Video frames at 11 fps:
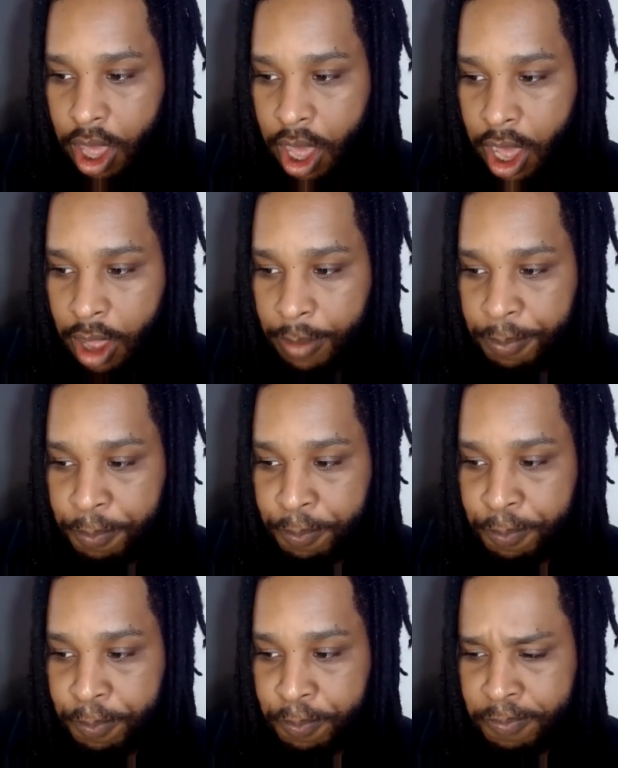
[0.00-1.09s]
Um,
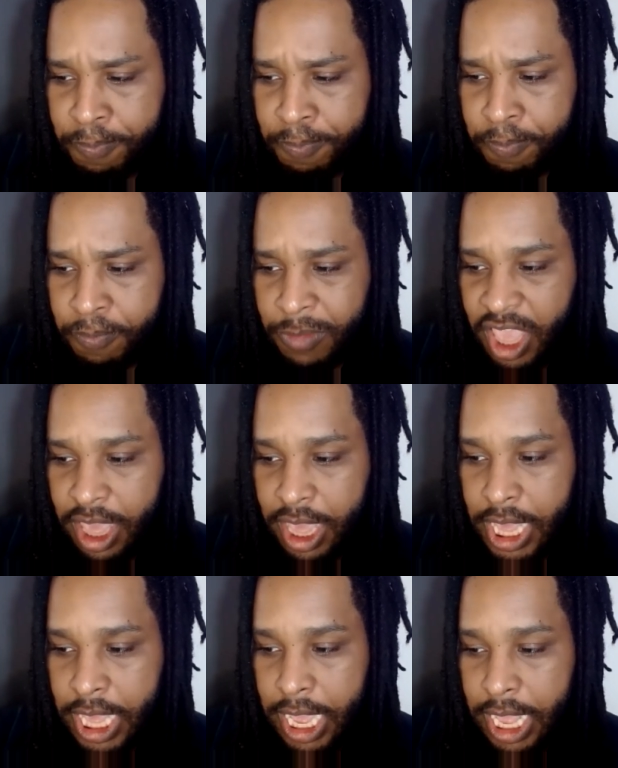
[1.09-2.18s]

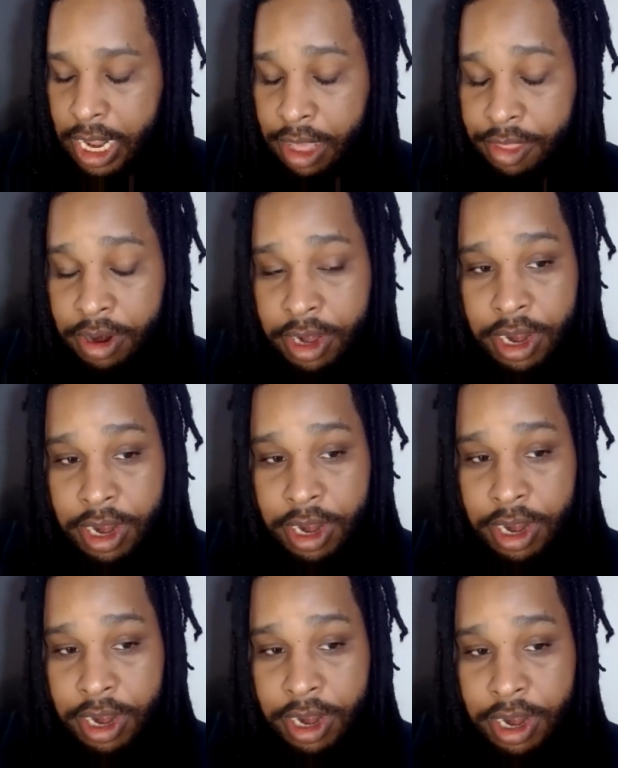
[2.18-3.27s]
and another
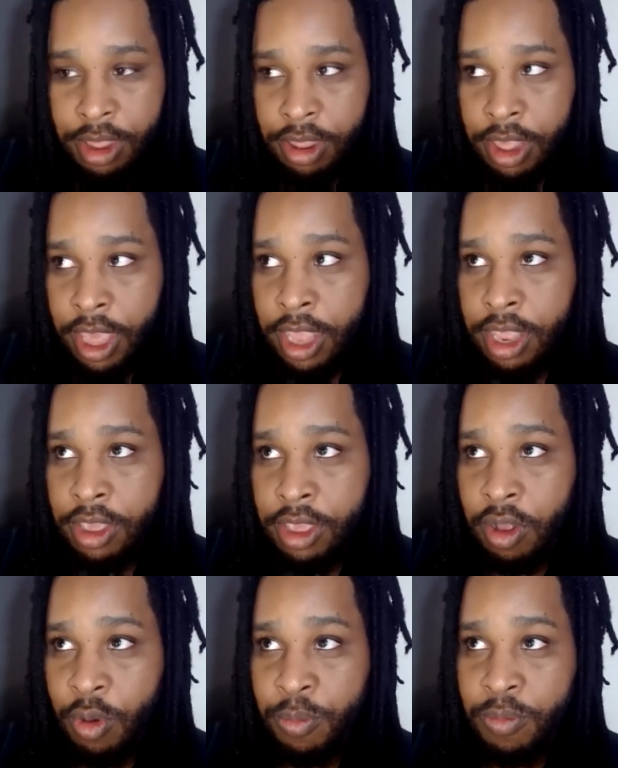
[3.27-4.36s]
interesting point is that
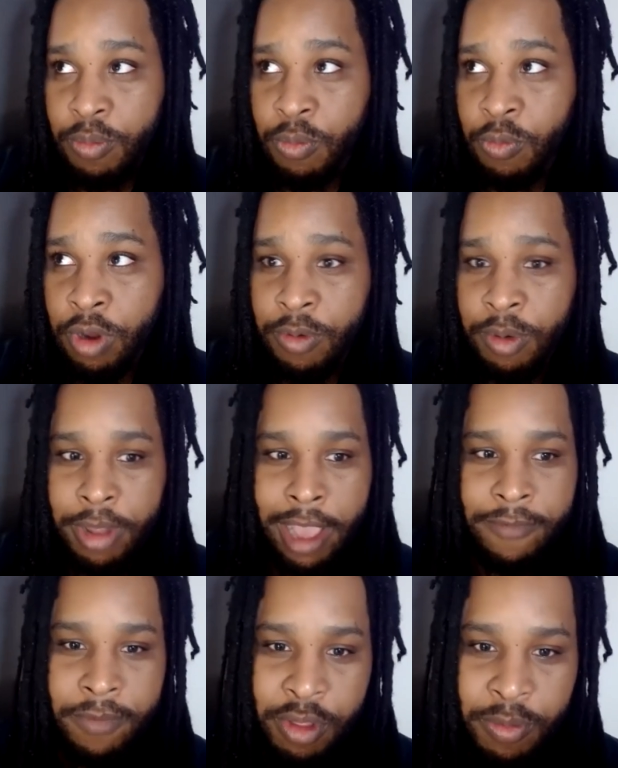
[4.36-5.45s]
you know where were
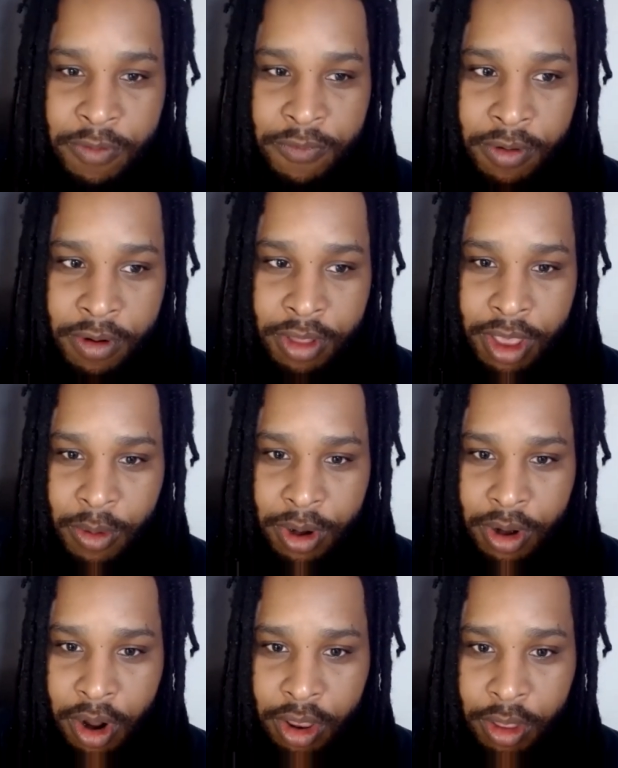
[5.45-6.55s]
black folks before they were
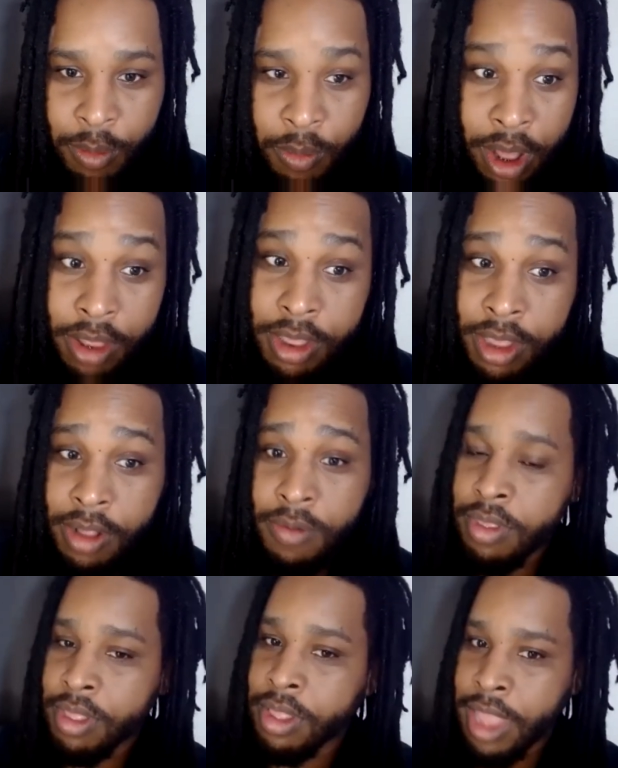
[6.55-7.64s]
in Harlem? Well, you know,
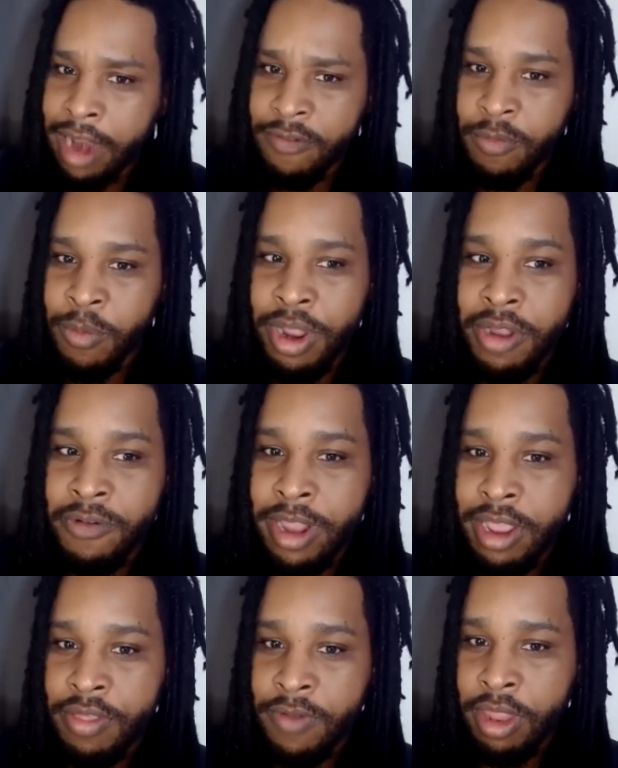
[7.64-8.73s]
a lot of them were in
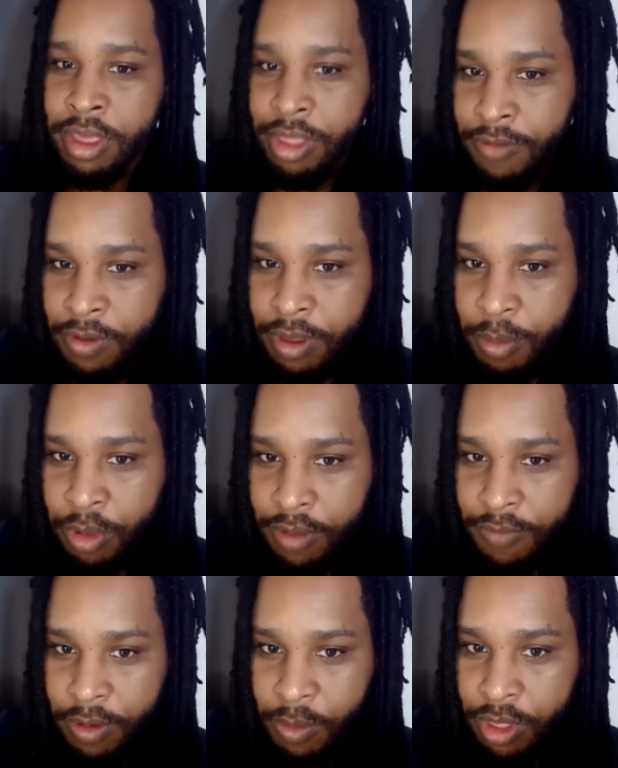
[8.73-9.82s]
Greenwich Village, if you can believe
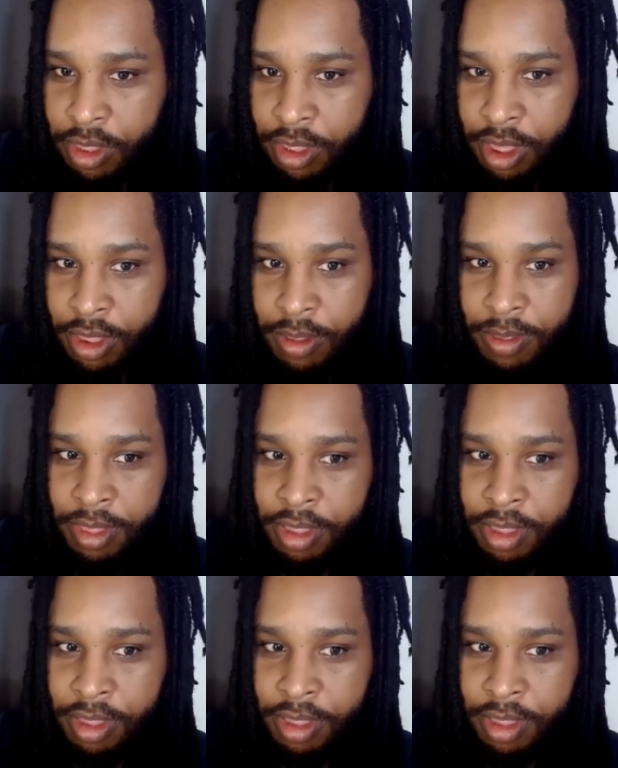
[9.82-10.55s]
it, which is a